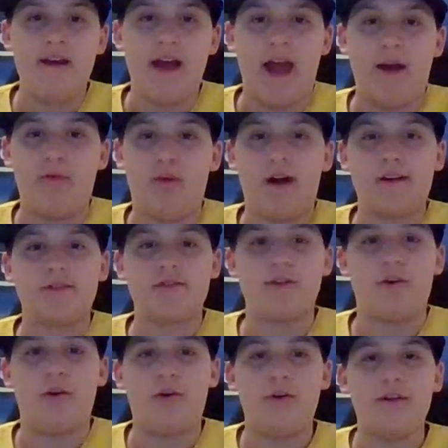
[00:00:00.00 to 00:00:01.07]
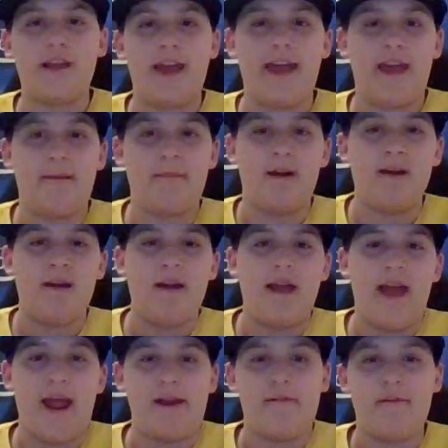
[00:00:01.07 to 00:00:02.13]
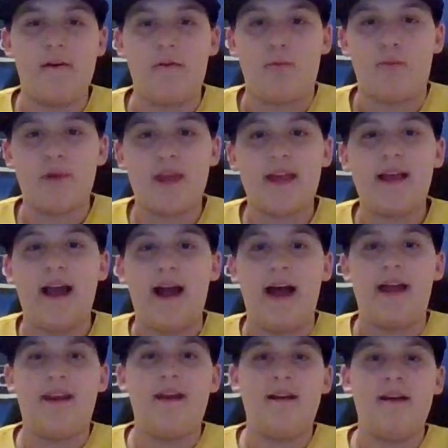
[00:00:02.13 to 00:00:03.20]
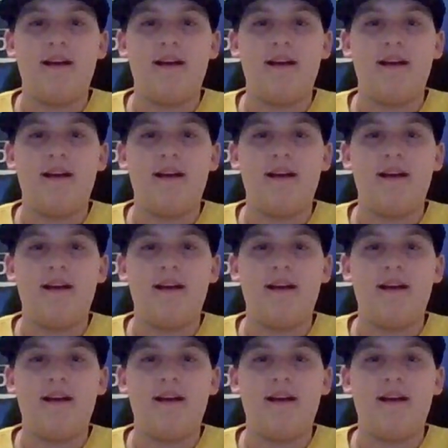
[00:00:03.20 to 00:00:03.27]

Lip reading: I watched the whole game, and we got